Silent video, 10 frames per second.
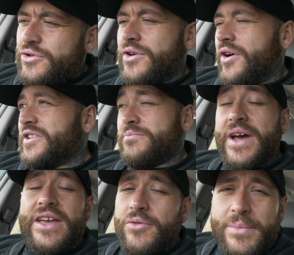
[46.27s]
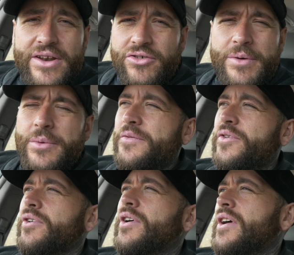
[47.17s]
You guys may or may not remember, if
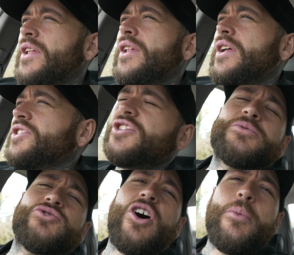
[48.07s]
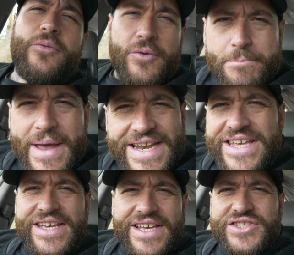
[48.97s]
you're a subscriber from many
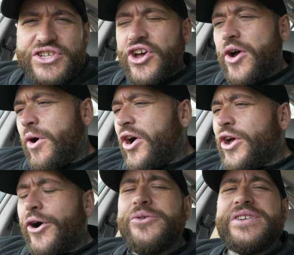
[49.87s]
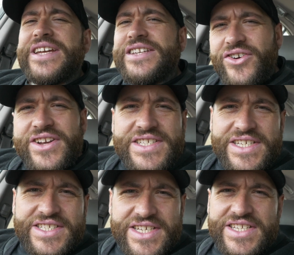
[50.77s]
years ago, I owned a
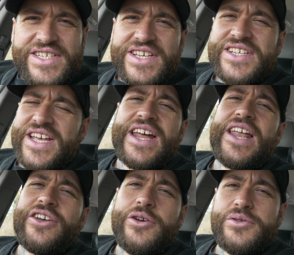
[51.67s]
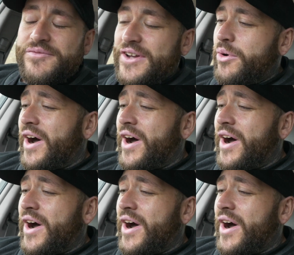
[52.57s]
1966 Cadillac Coupe de Ville.